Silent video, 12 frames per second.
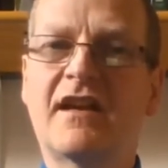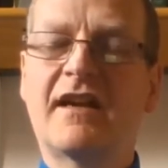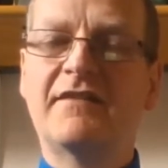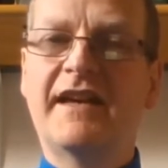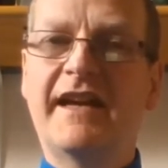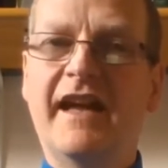
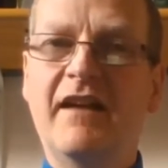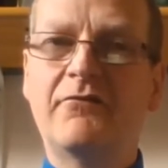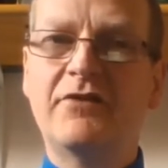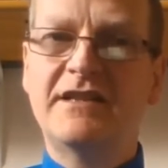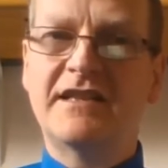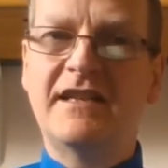and their
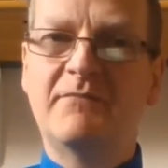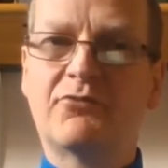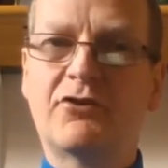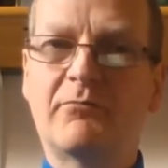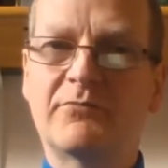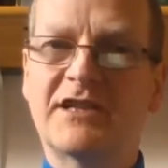every deed
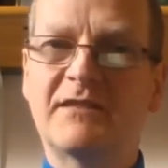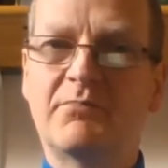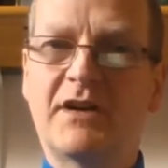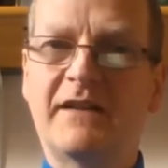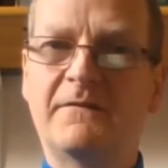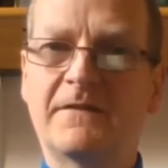prompted
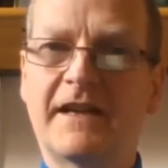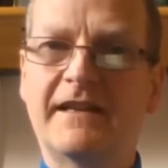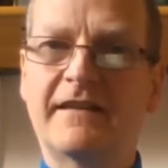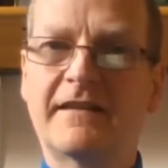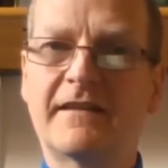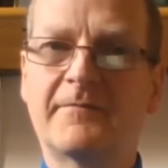by
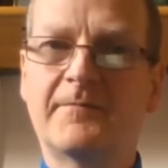faith.